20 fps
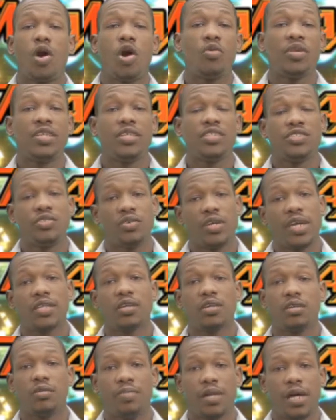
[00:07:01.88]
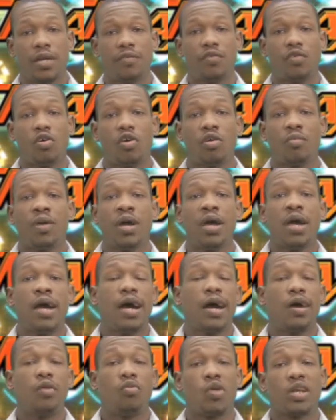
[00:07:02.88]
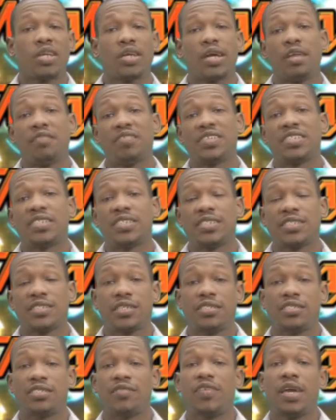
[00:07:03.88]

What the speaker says: how it is you get on the platform, and what kind of assistance,